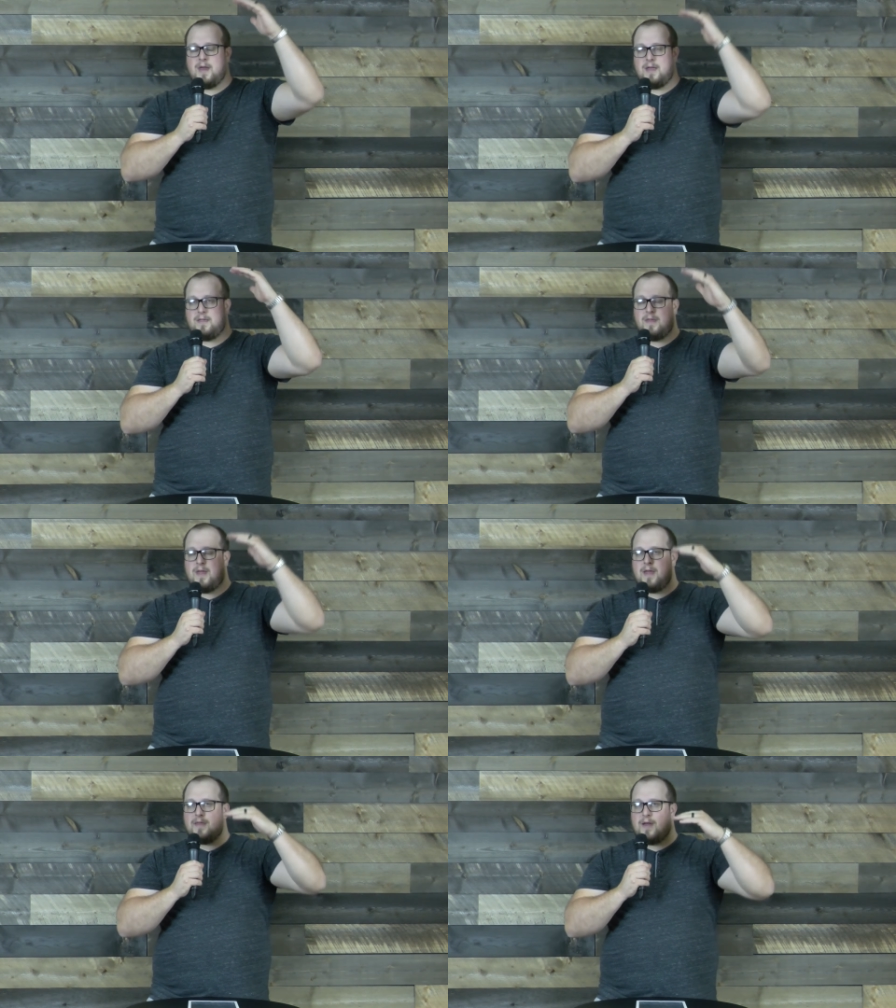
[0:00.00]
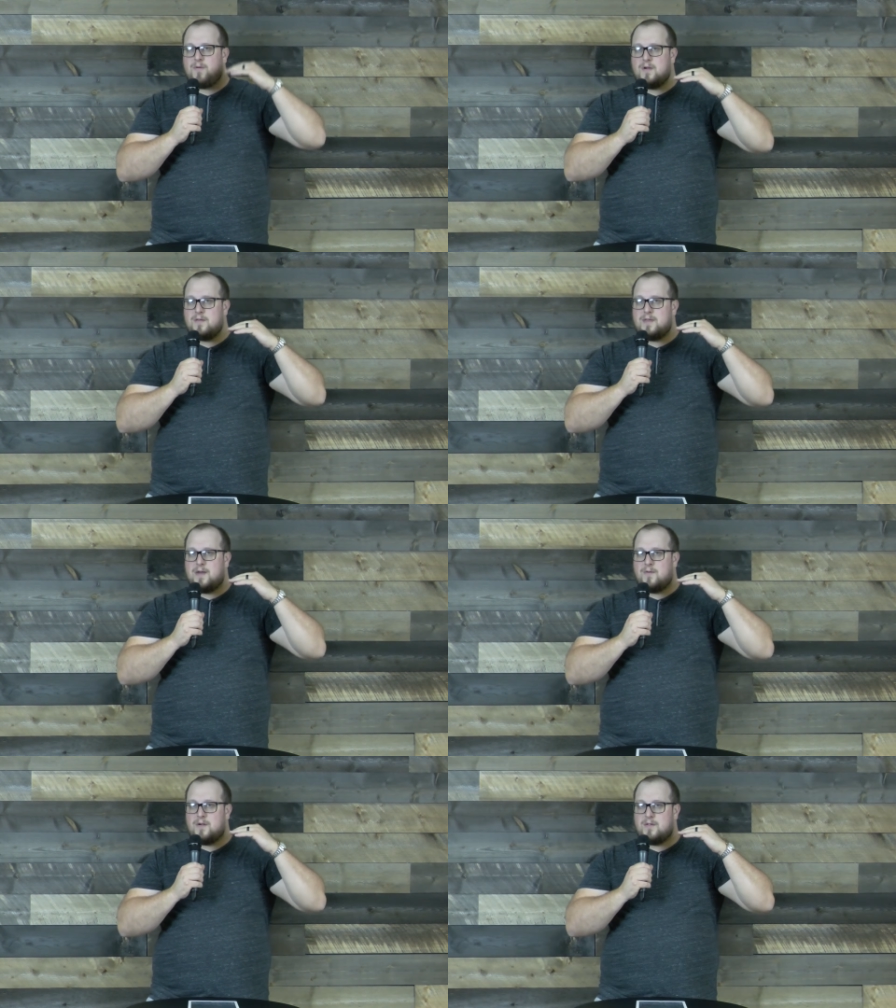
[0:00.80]
And
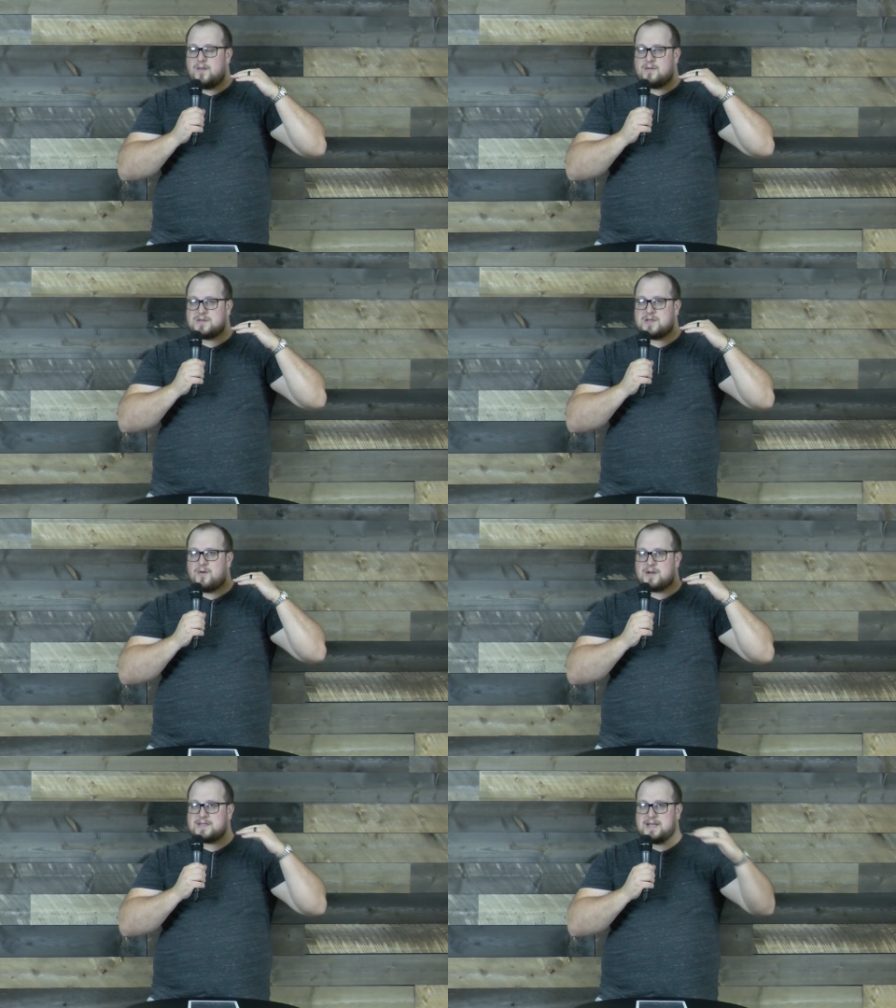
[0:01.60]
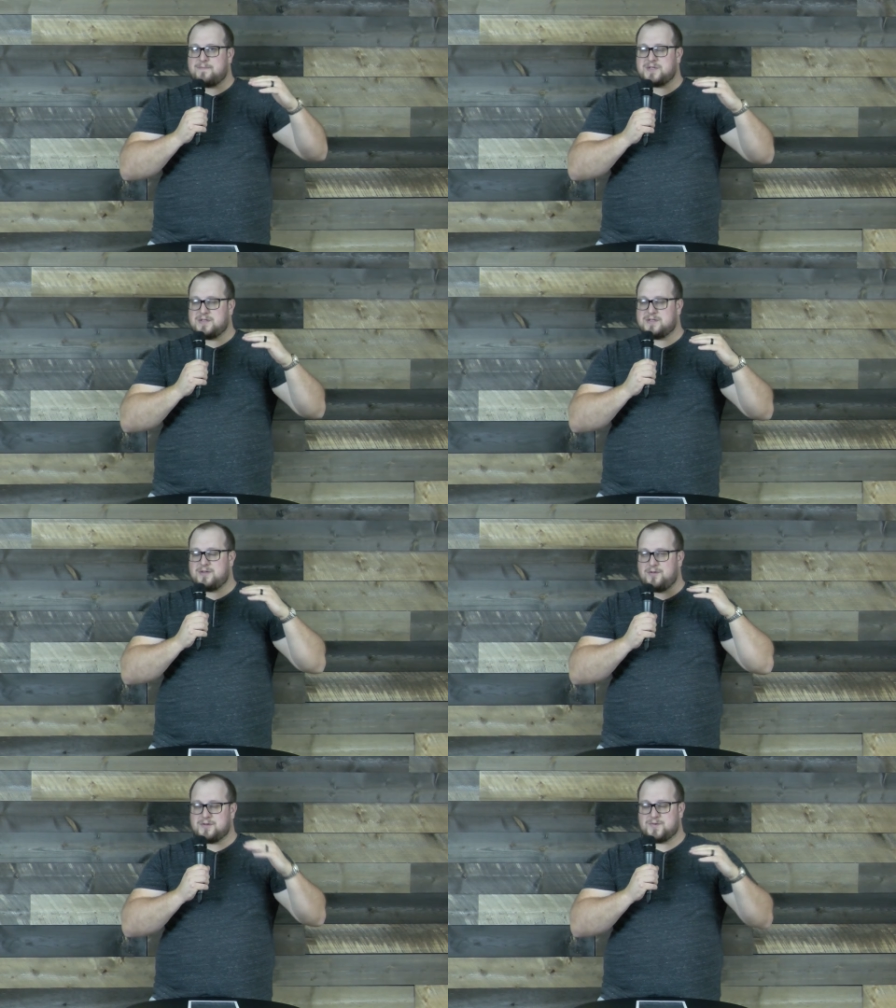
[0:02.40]
there was no exceptions
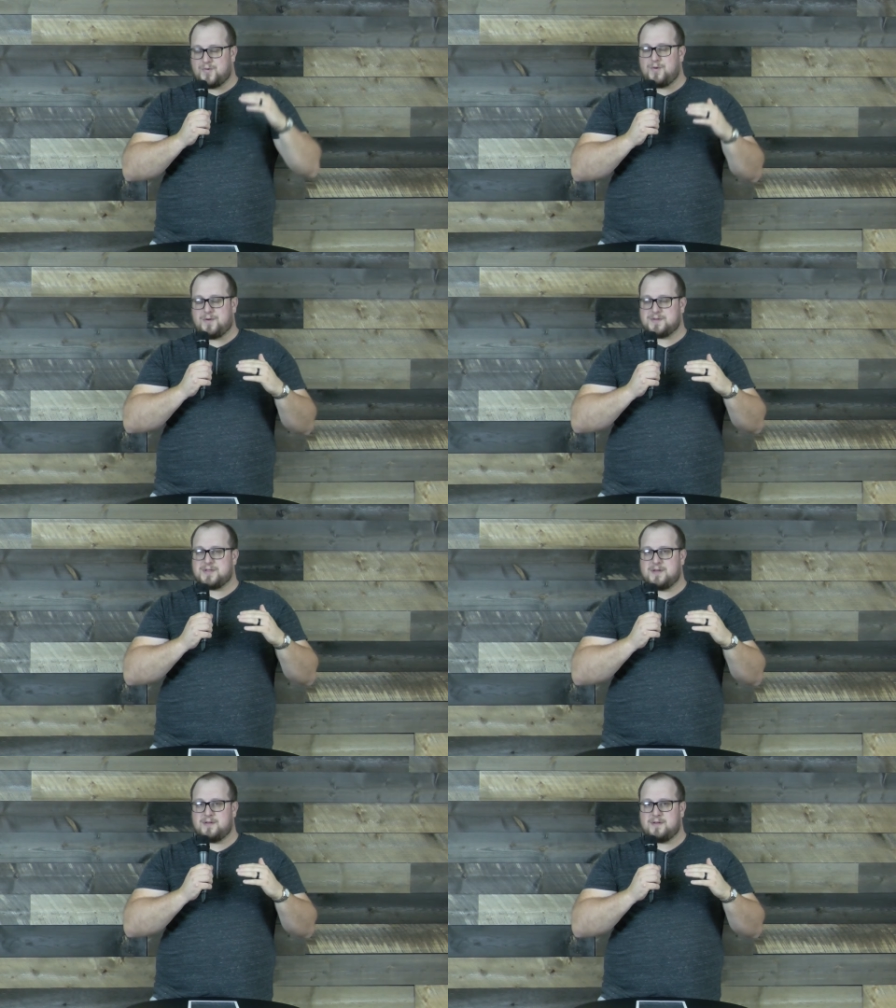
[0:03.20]
to those rules.